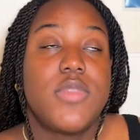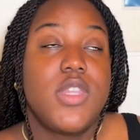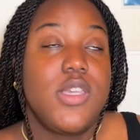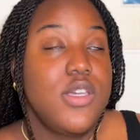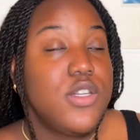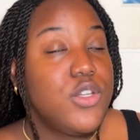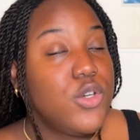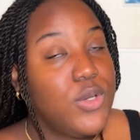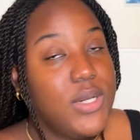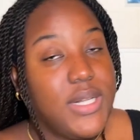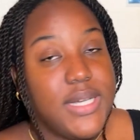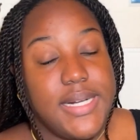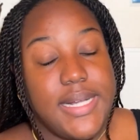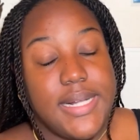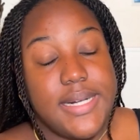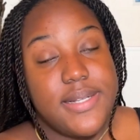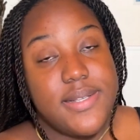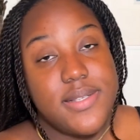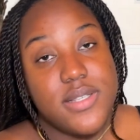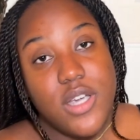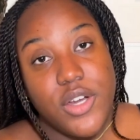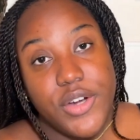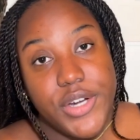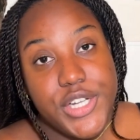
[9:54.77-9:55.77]
Don't let that
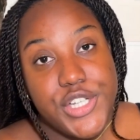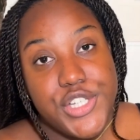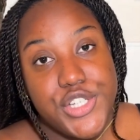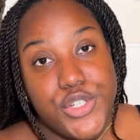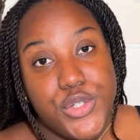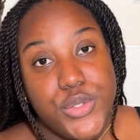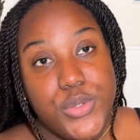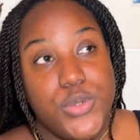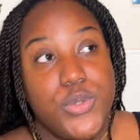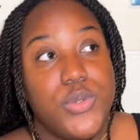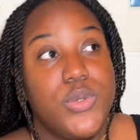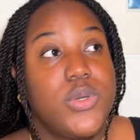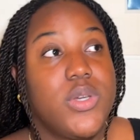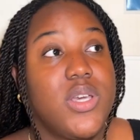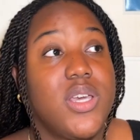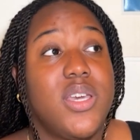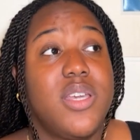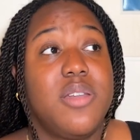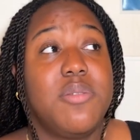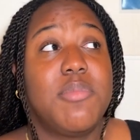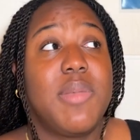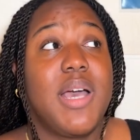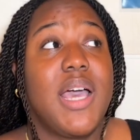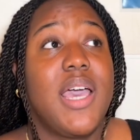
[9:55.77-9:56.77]
discourage you.
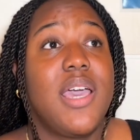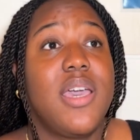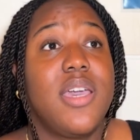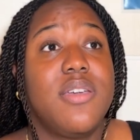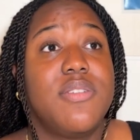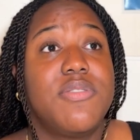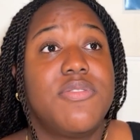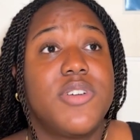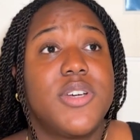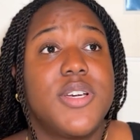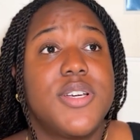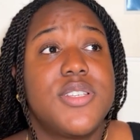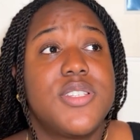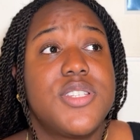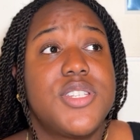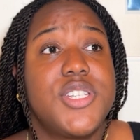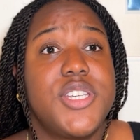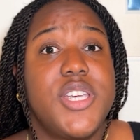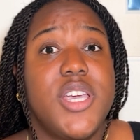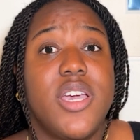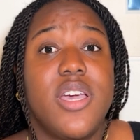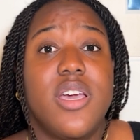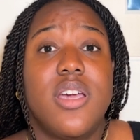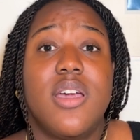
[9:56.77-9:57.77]
In my first
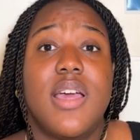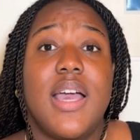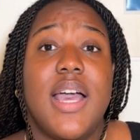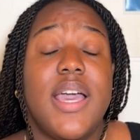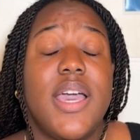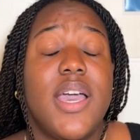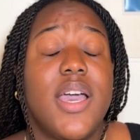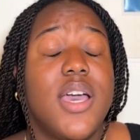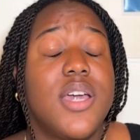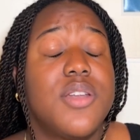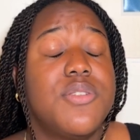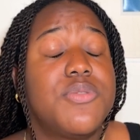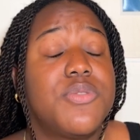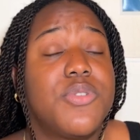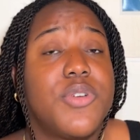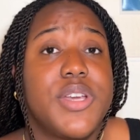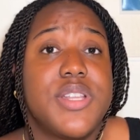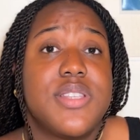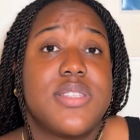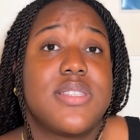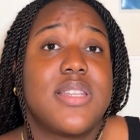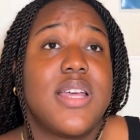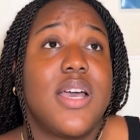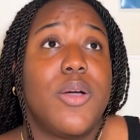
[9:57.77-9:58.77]
year, I had
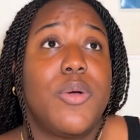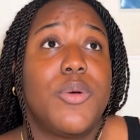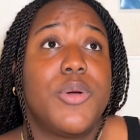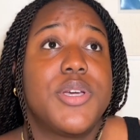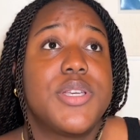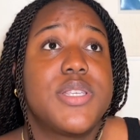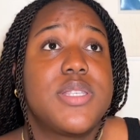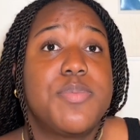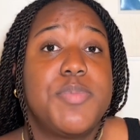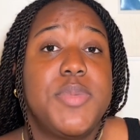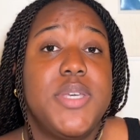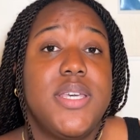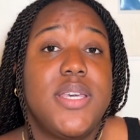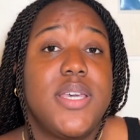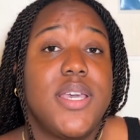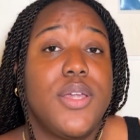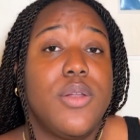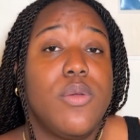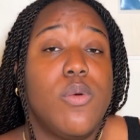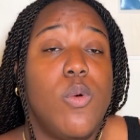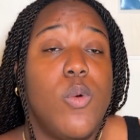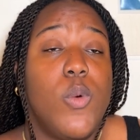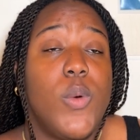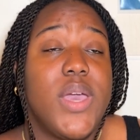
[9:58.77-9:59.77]
friends that were
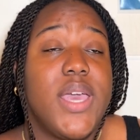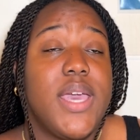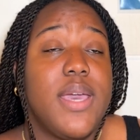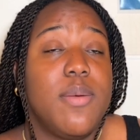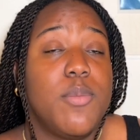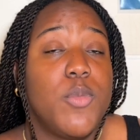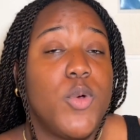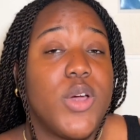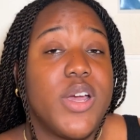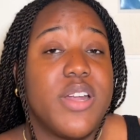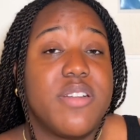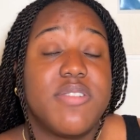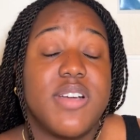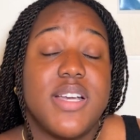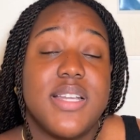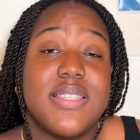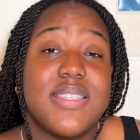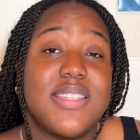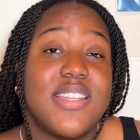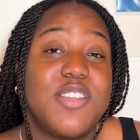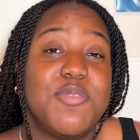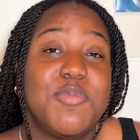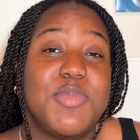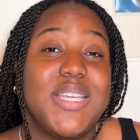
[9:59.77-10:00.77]
speaking way more advanced
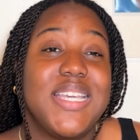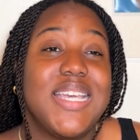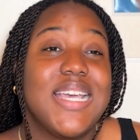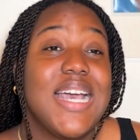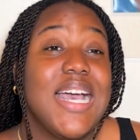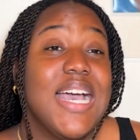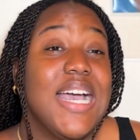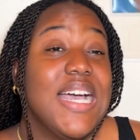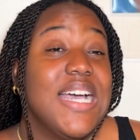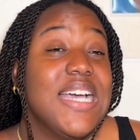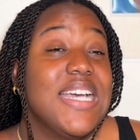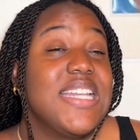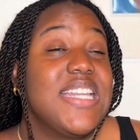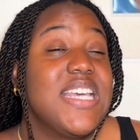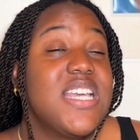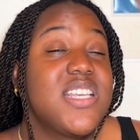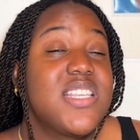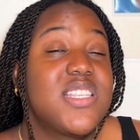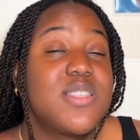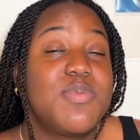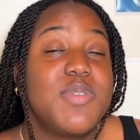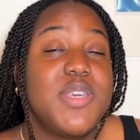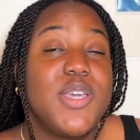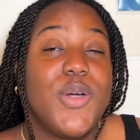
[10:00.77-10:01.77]
than me. They
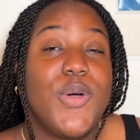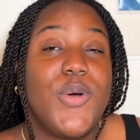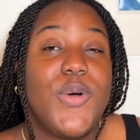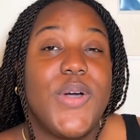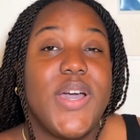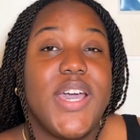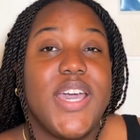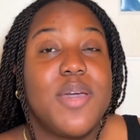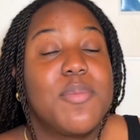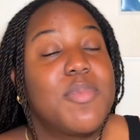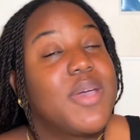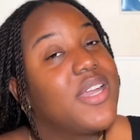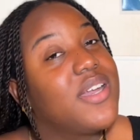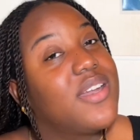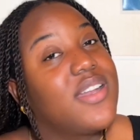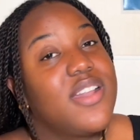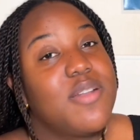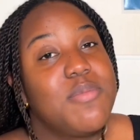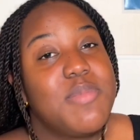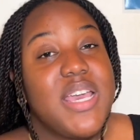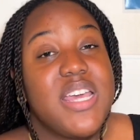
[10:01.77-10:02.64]
speak way better than me,